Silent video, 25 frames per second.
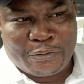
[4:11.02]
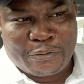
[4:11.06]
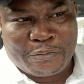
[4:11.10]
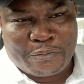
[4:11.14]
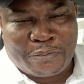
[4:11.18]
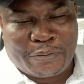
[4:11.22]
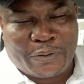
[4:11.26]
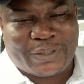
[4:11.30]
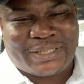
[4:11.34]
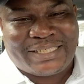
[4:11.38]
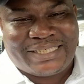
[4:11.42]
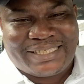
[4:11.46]

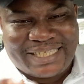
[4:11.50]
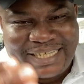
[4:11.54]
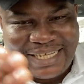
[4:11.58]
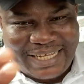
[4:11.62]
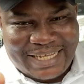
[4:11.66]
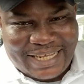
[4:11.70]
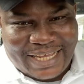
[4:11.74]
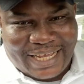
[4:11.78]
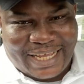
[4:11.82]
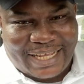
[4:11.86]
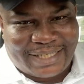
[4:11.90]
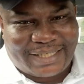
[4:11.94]
But still
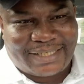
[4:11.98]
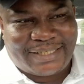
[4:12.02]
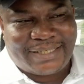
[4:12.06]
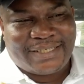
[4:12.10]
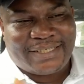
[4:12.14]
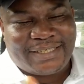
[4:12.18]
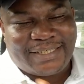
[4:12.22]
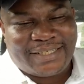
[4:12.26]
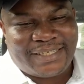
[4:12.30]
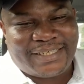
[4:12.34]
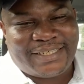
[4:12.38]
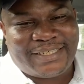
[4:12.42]
yet,
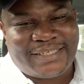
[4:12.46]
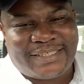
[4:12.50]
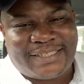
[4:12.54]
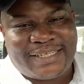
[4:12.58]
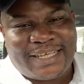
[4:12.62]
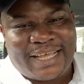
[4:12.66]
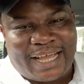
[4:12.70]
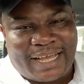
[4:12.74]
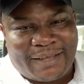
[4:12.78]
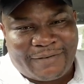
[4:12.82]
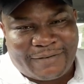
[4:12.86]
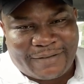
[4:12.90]
he
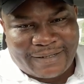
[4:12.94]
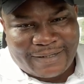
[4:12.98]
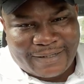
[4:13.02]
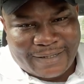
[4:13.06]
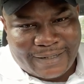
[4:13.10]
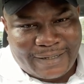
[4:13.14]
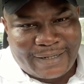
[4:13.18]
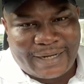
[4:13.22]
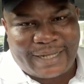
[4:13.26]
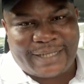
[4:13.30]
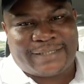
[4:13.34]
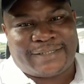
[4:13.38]
still has a
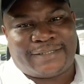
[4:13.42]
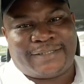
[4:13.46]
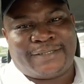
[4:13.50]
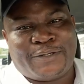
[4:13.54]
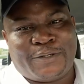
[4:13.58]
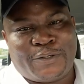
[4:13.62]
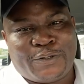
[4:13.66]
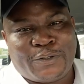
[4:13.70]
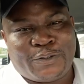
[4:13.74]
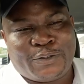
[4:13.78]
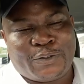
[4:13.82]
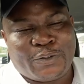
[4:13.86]
regret.
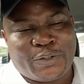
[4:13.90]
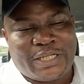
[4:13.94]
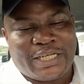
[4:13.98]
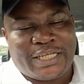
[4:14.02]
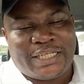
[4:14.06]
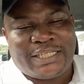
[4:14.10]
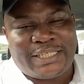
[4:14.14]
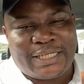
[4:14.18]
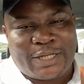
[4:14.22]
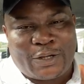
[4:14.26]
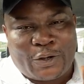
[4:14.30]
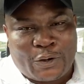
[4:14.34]
So
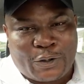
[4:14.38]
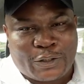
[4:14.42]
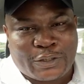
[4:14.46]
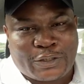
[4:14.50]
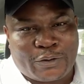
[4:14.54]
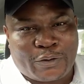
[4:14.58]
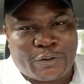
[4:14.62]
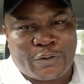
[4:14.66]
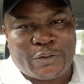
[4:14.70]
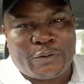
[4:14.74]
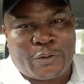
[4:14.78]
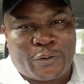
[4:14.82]
the cost
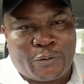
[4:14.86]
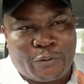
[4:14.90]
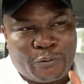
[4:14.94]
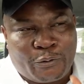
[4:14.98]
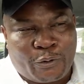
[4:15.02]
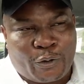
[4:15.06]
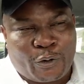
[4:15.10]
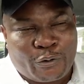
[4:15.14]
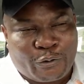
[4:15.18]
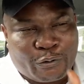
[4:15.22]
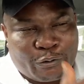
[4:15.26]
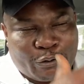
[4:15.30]

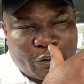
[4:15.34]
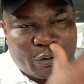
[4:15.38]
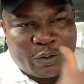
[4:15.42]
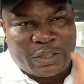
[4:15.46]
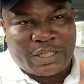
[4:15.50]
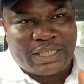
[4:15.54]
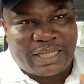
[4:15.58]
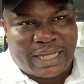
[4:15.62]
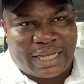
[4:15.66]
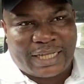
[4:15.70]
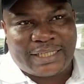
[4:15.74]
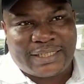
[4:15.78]
of
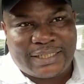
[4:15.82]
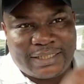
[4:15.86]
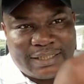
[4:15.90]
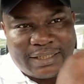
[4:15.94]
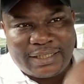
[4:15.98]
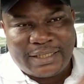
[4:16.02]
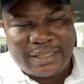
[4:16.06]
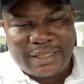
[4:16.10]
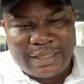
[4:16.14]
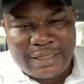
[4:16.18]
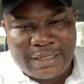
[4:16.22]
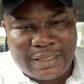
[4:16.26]
doing that,
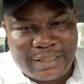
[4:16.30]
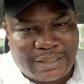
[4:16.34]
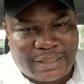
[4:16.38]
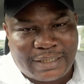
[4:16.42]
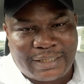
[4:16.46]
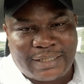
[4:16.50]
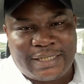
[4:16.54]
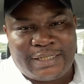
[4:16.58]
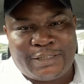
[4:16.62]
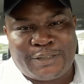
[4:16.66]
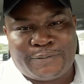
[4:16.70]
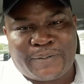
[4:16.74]
he
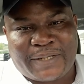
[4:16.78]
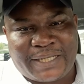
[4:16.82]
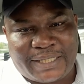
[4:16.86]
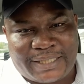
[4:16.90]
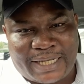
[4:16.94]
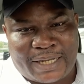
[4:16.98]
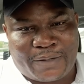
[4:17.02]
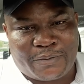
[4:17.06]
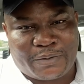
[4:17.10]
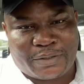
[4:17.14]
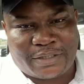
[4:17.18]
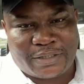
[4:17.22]
didn't spend
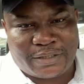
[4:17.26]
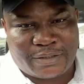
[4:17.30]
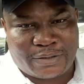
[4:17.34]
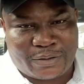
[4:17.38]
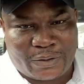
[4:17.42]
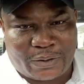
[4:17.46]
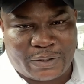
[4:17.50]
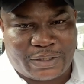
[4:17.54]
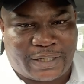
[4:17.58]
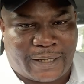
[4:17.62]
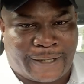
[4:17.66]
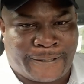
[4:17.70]
time with his
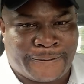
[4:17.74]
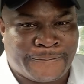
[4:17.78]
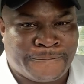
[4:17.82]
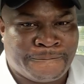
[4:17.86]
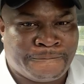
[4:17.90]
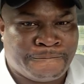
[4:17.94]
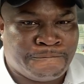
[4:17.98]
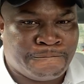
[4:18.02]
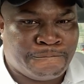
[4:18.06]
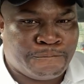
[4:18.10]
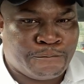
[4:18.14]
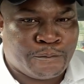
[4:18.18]
daughter.
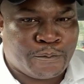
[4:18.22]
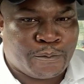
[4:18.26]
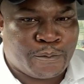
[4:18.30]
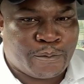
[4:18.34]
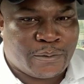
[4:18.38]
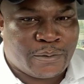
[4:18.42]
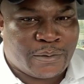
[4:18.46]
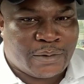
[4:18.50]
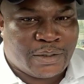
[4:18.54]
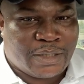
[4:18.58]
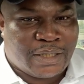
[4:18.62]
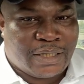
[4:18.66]

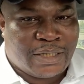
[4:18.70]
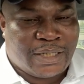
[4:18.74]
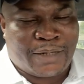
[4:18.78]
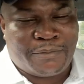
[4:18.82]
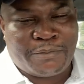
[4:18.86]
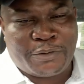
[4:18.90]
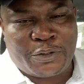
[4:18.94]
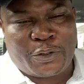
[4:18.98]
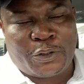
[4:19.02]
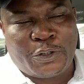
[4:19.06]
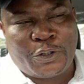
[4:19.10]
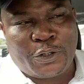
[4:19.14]

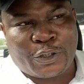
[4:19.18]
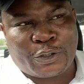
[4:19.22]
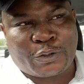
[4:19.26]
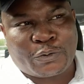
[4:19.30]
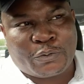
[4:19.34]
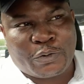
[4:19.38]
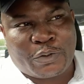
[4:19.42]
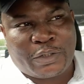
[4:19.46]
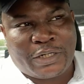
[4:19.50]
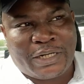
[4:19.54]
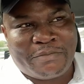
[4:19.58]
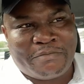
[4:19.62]
Let me just
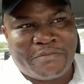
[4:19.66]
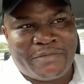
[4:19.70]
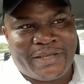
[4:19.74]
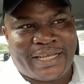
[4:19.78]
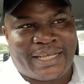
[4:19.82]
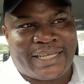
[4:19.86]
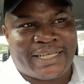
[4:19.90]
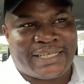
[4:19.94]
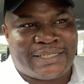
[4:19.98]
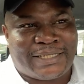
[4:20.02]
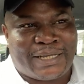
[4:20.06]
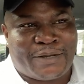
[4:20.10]
quickly
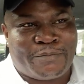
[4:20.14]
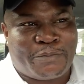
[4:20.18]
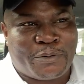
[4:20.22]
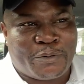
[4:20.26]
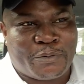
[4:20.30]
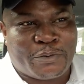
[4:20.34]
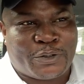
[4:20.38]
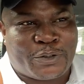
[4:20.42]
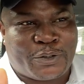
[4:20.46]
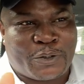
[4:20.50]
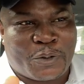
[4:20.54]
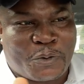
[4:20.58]
make an
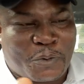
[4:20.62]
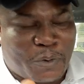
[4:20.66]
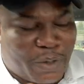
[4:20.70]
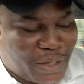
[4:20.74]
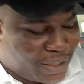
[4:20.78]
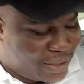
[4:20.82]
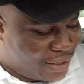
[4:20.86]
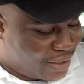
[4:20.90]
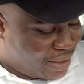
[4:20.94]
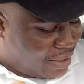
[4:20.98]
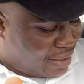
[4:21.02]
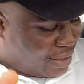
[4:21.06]
example with
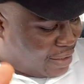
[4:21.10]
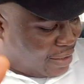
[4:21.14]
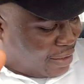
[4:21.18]
someone